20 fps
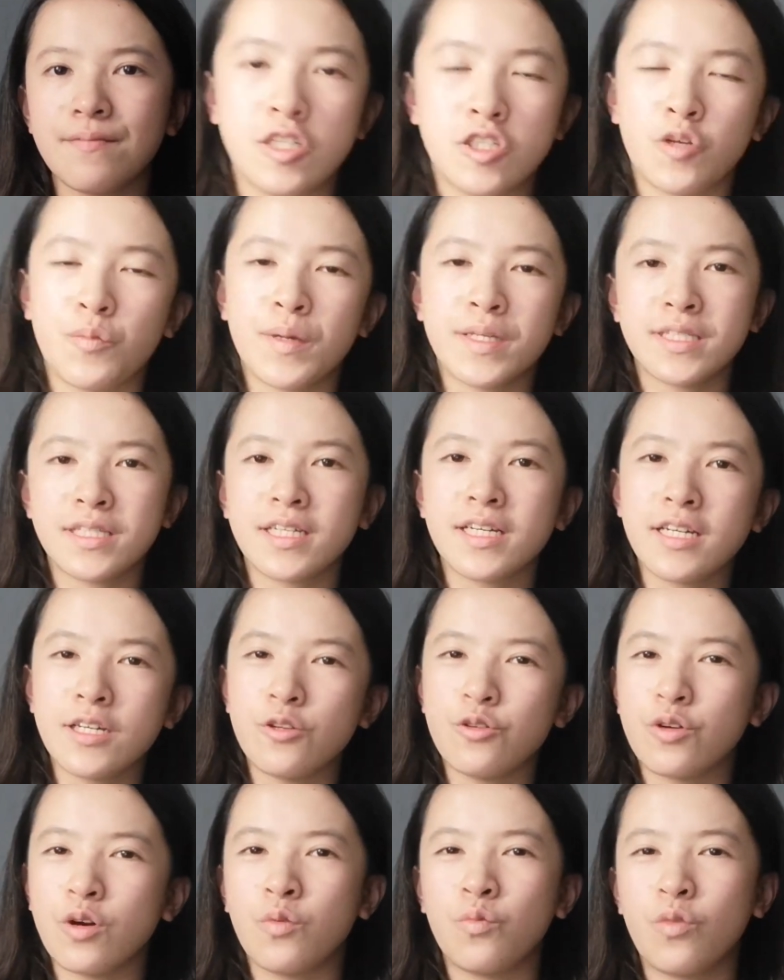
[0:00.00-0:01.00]
So basically
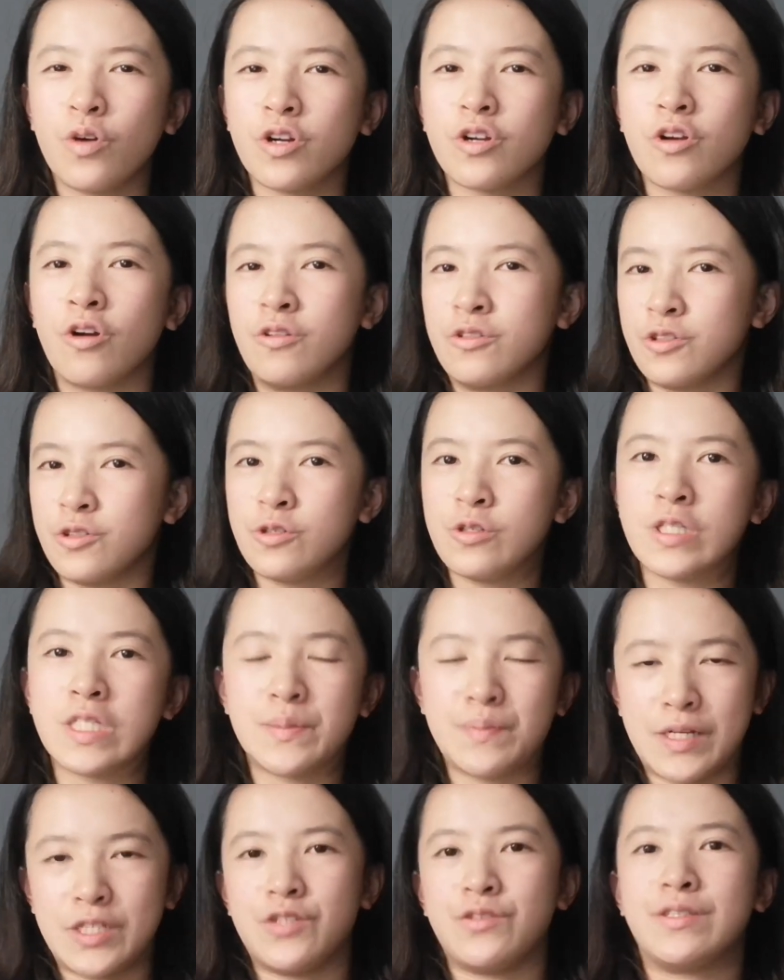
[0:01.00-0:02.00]
you can work on two
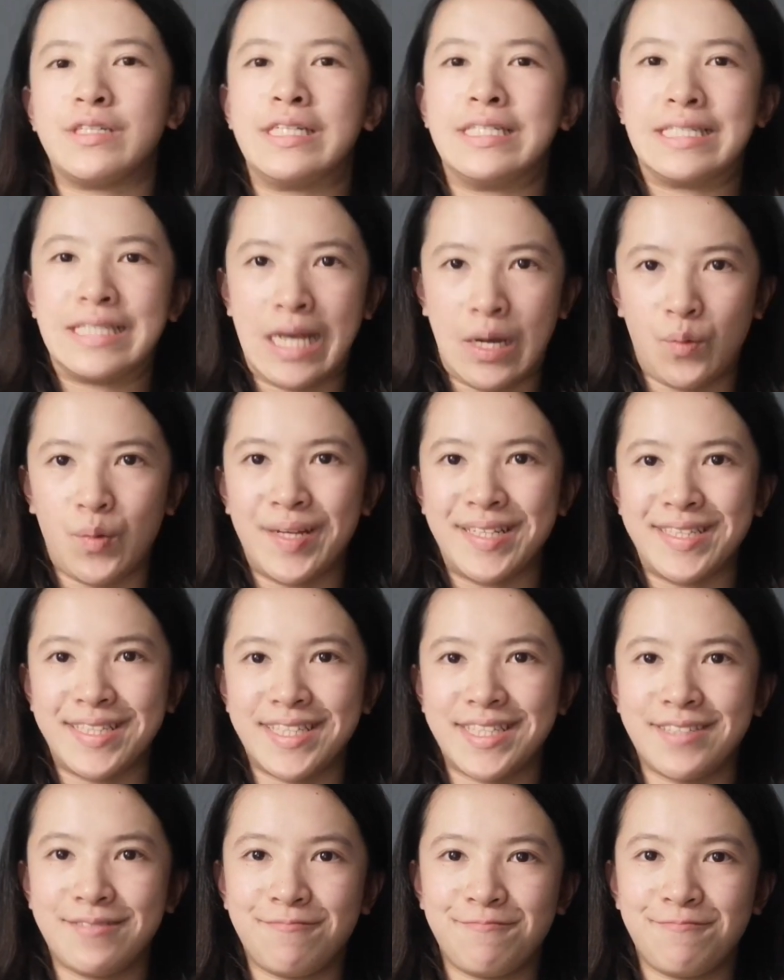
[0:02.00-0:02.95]
specialties at once.